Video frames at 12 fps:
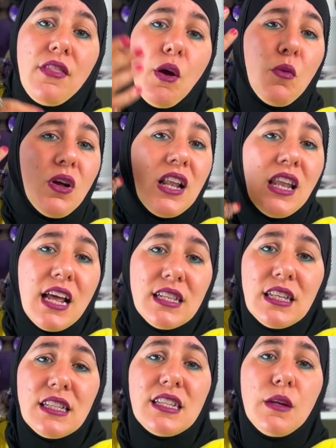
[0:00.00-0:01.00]
that will
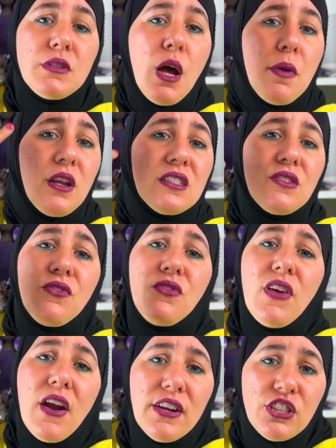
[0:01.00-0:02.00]
cleanse at the same time and is
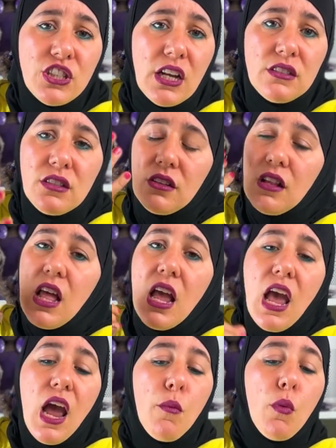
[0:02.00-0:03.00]
very gentle
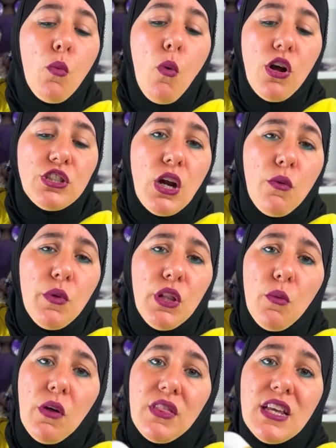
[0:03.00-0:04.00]
and will wash out really
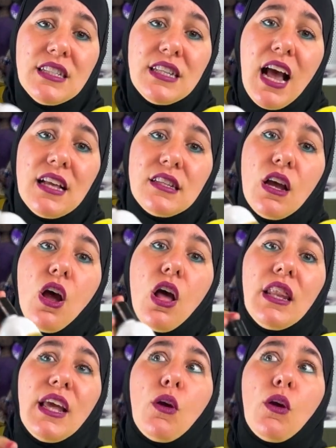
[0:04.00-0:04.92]
well. This has like